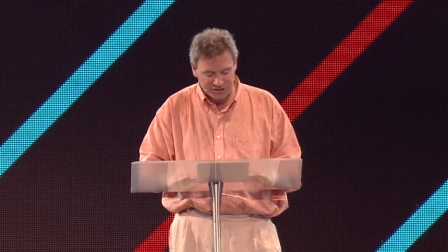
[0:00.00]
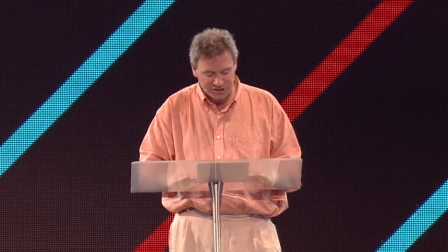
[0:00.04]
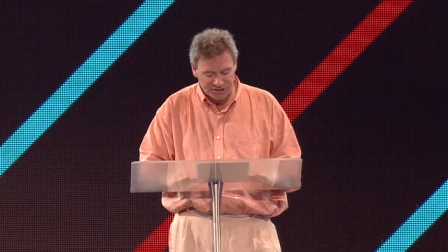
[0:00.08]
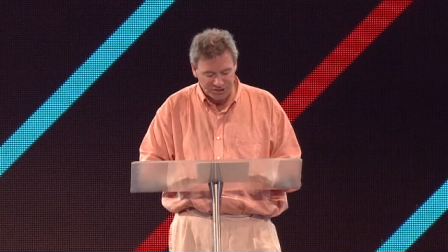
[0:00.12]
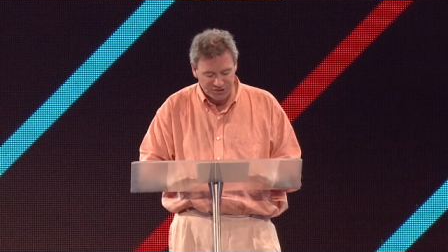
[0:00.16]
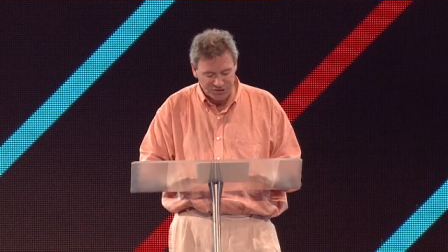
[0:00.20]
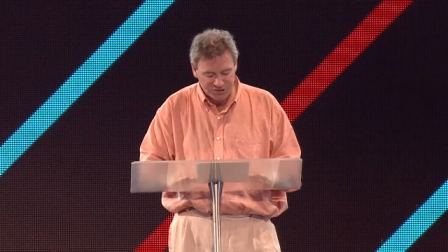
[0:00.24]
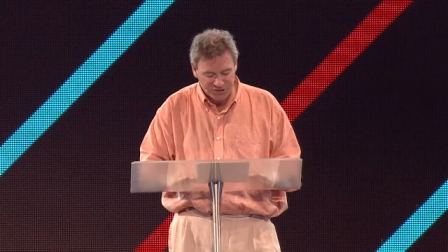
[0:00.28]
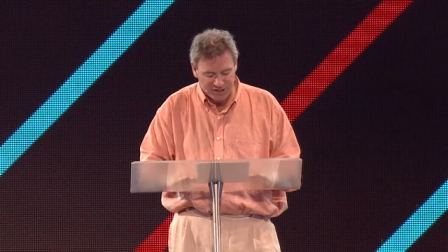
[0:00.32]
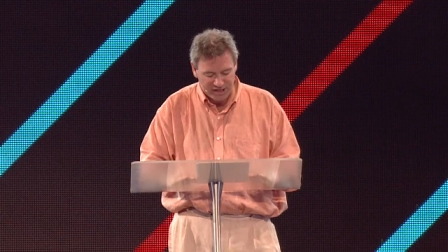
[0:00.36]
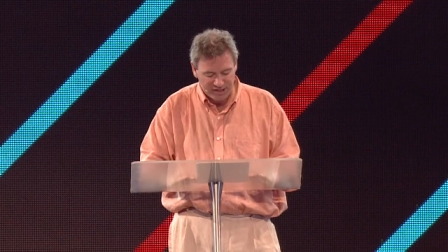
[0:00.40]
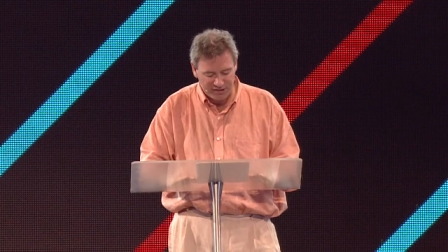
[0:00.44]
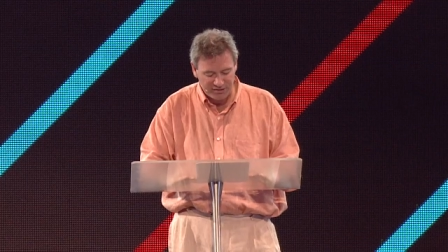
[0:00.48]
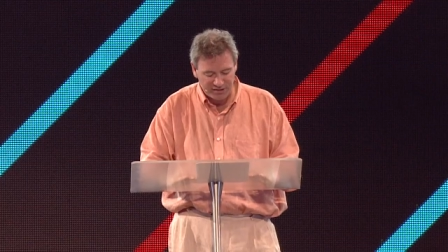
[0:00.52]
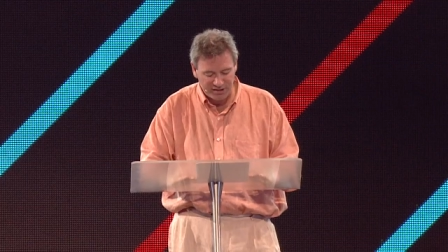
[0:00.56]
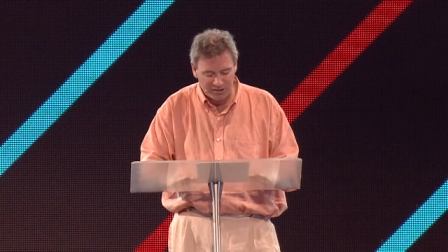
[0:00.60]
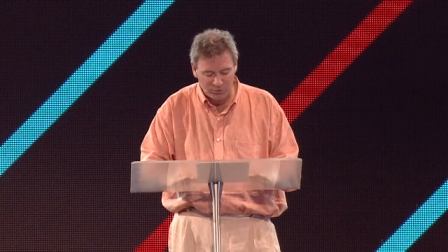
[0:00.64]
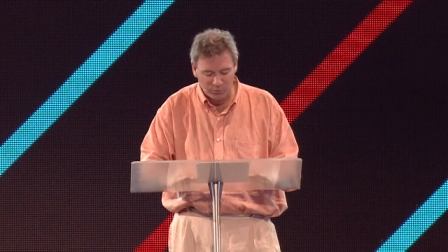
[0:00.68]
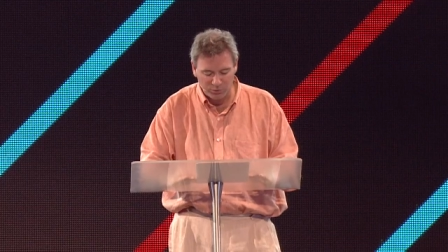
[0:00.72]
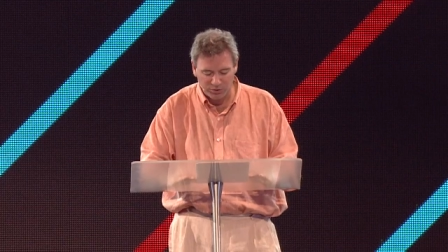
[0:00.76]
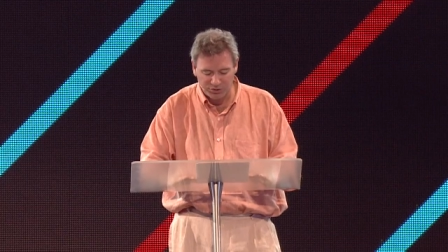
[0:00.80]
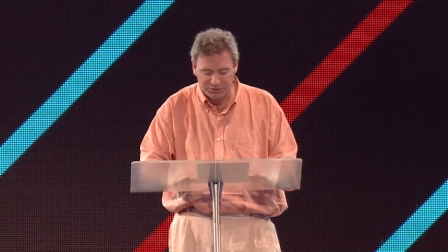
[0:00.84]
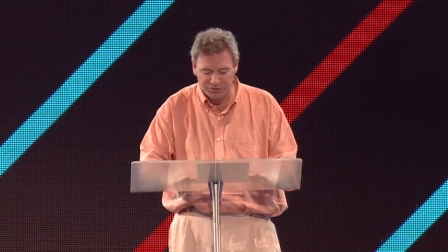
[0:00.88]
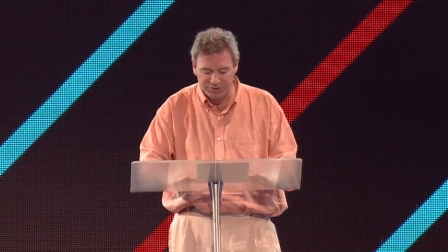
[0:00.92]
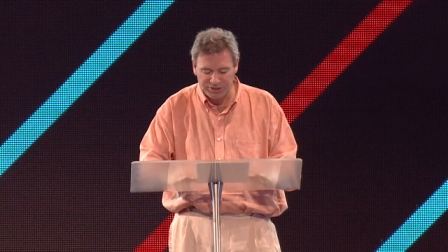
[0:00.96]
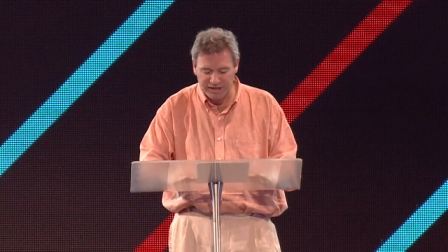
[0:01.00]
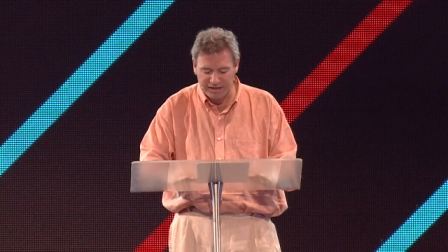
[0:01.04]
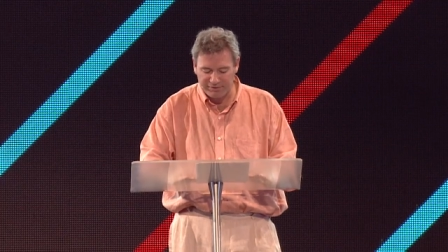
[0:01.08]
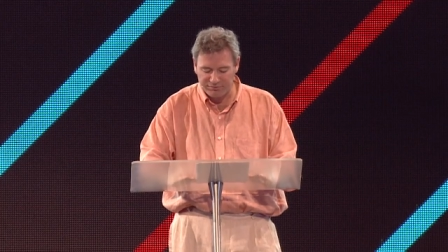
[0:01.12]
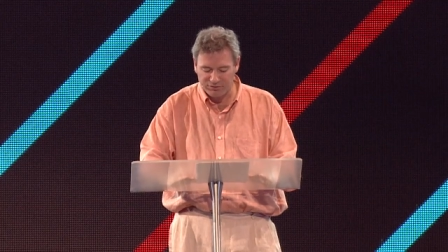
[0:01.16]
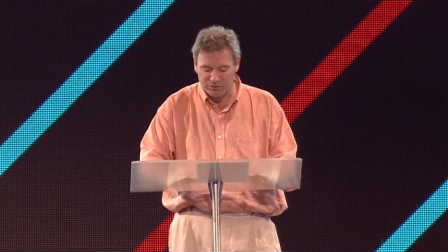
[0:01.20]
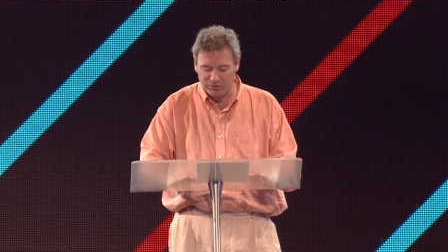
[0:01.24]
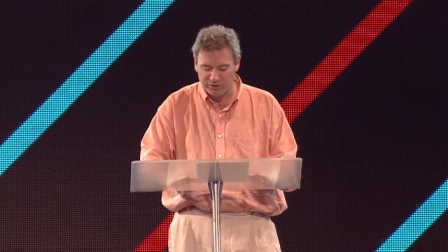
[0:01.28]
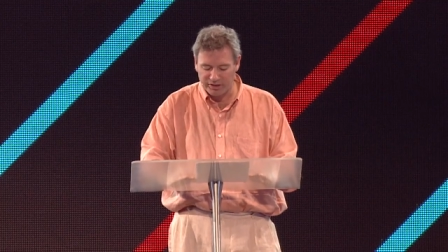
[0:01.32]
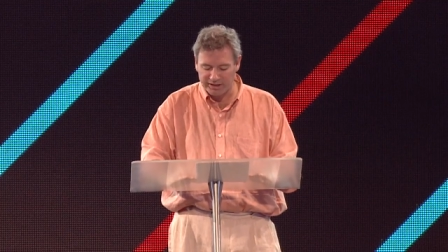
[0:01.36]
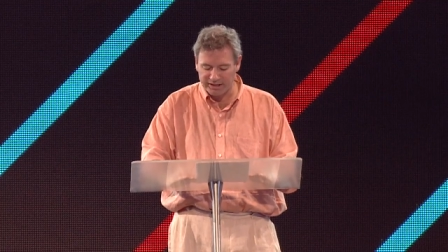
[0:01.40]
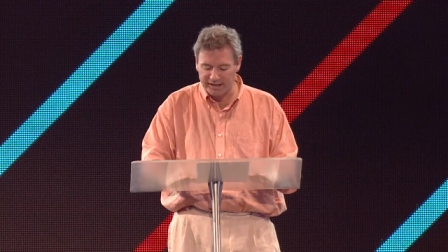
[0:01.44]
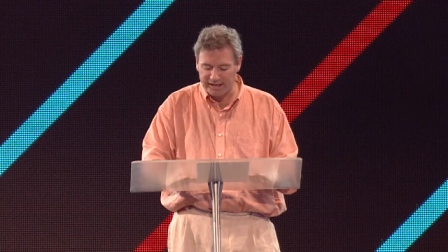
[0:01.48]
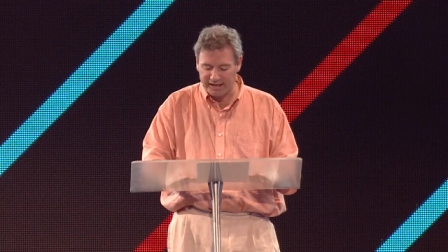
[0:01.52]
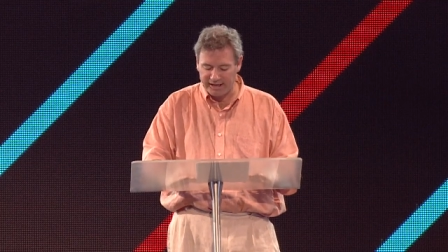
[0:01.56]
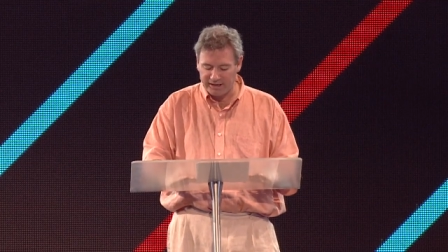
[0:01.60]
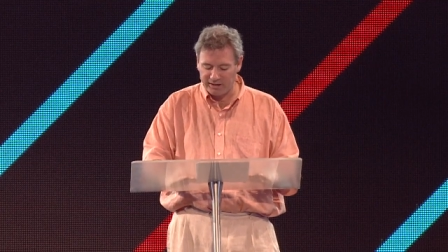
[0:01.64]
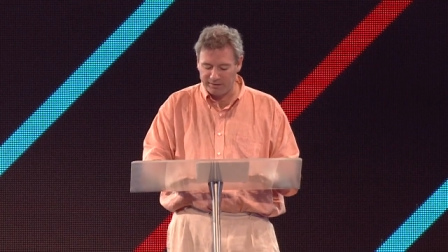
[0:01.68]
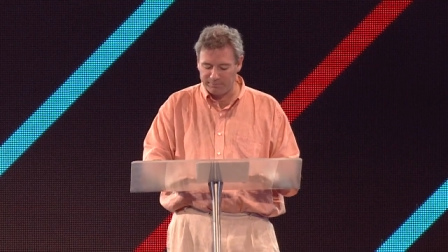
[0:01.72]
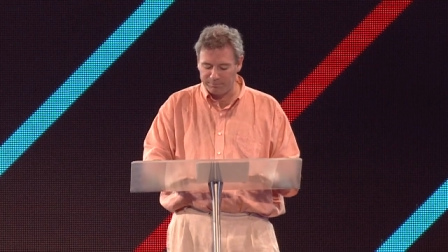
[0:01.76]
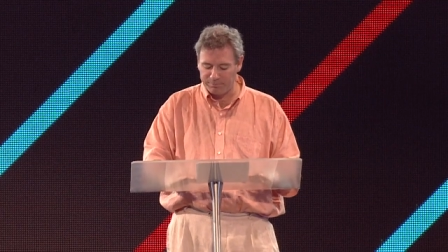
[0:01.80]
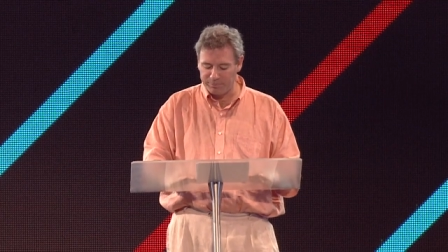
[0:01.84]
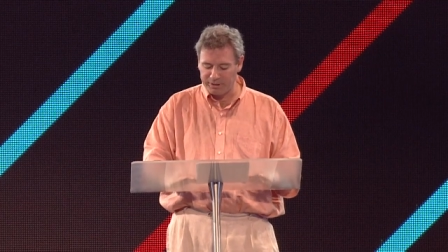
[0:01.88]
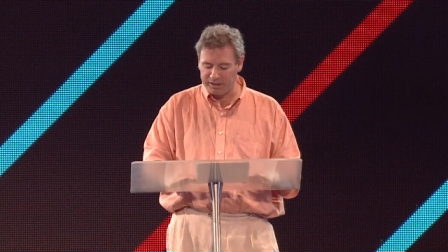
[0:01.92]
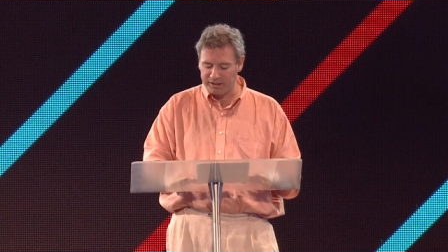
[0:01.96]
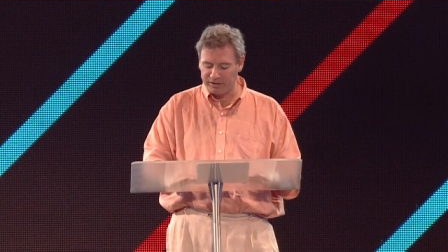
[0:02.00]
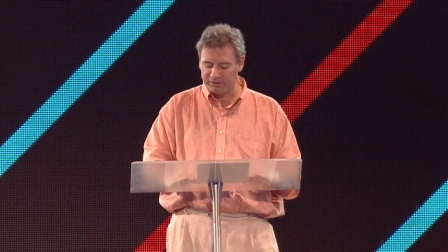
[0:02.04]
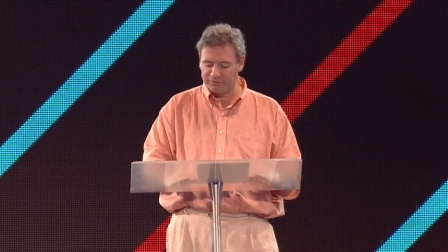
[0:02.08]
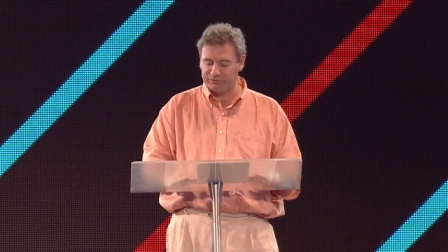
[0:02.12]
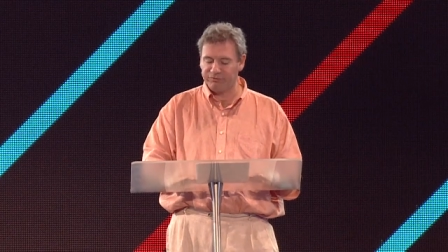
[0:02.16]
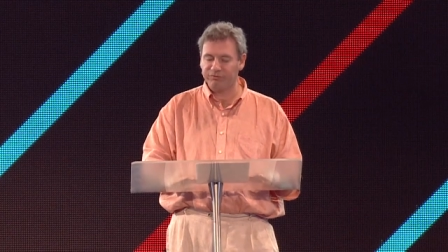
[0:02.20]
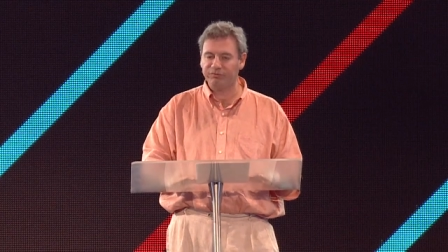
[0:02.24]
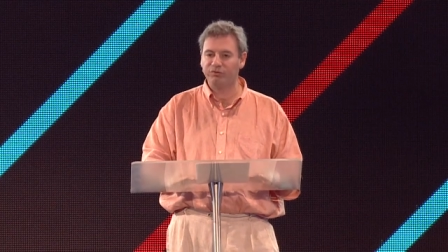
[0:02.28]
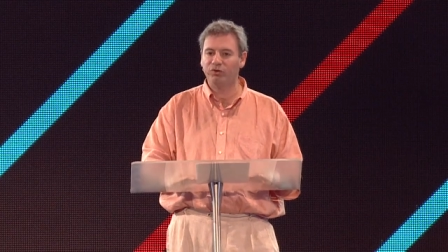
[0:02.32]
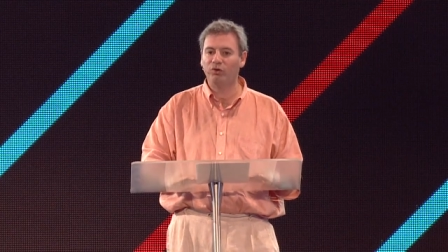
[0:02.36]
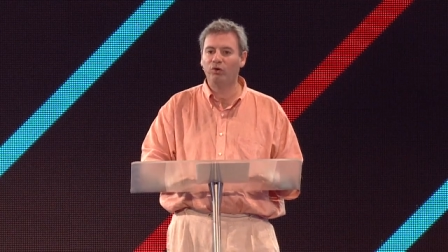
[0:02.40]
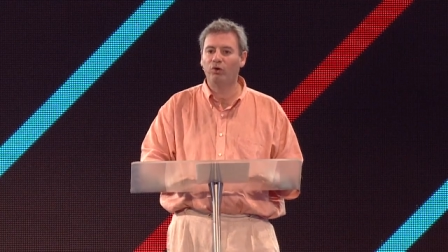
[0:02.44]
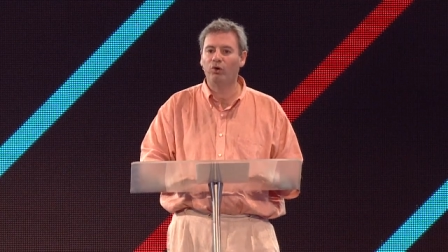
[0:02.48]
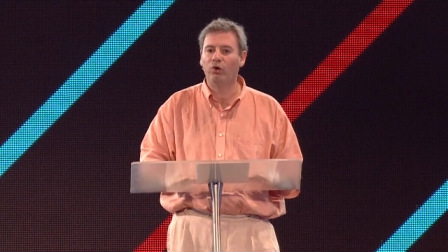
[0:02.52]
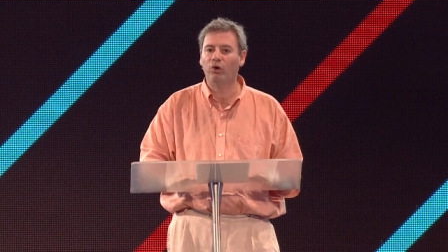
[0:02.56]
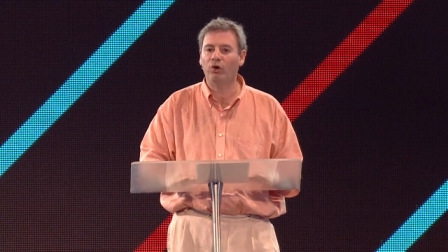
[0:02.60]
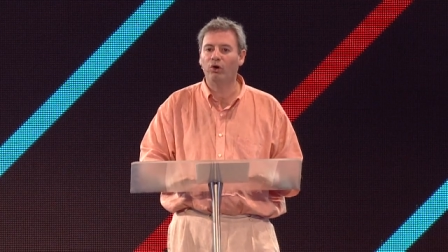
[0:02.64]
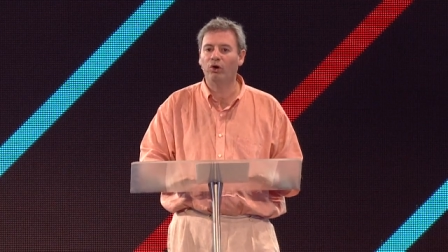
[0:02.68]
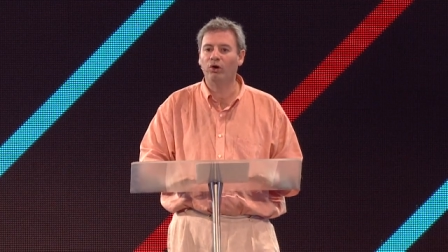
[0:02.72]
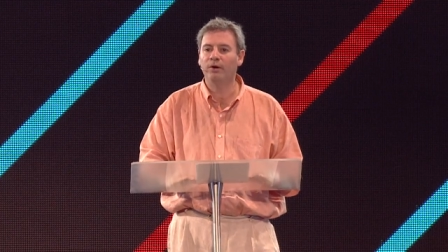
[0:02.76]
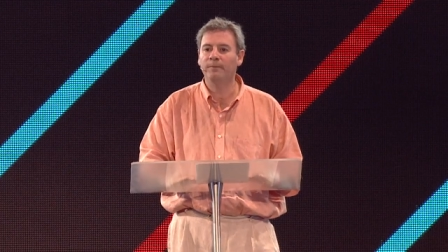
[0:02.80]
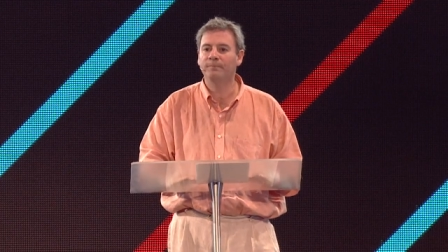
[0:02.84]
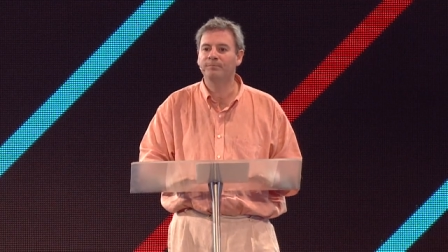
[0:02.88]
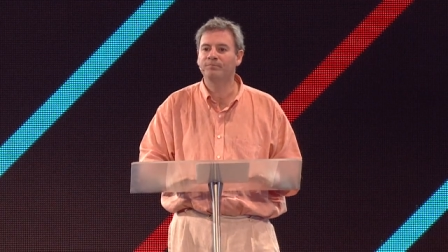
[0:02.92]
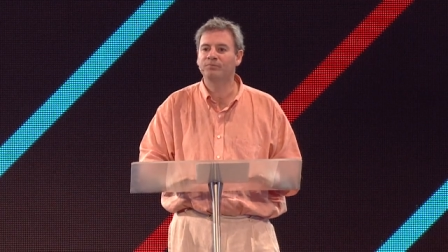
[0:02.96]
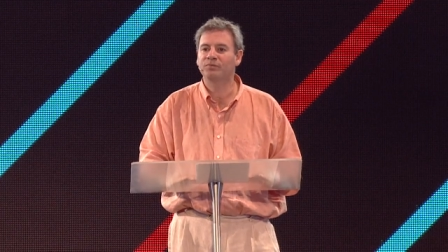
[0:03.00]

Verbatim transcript: has said there will never again be a for